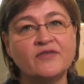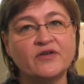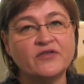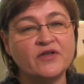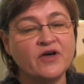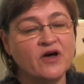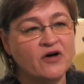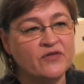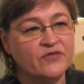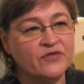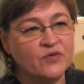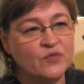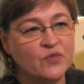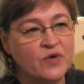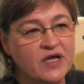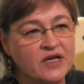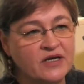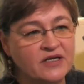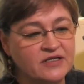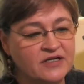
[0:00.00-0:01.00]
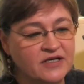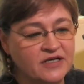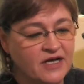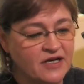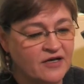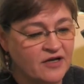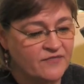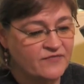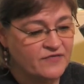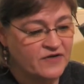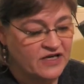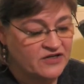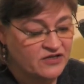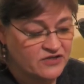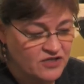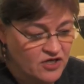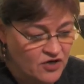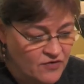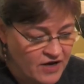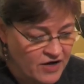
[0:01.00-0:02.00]
on the wind, and I
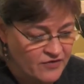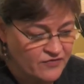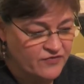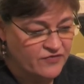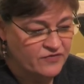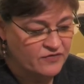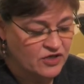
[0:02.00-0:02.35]
just go out,